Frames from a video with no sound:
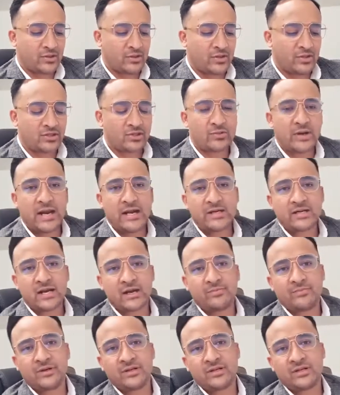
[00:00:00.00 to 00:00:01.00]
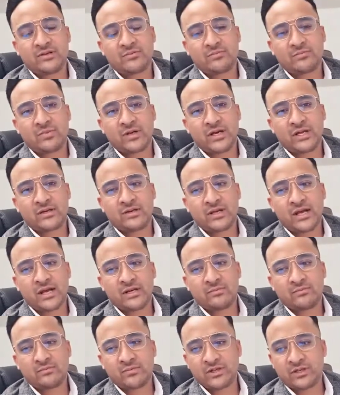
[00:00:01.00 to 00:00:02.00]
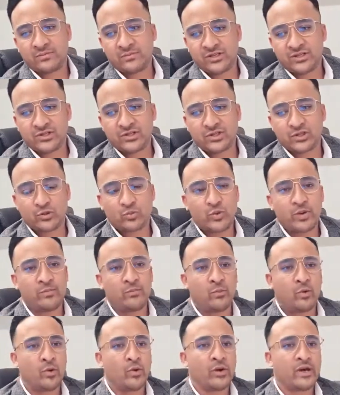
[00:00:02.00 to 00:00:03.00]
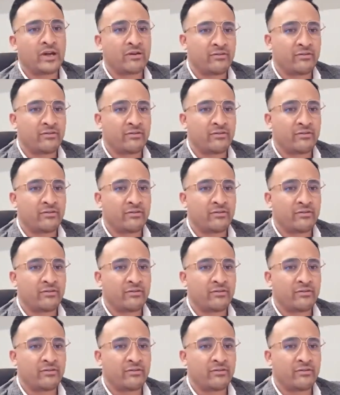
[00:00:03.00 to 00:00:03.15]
The Australian government and ministers were more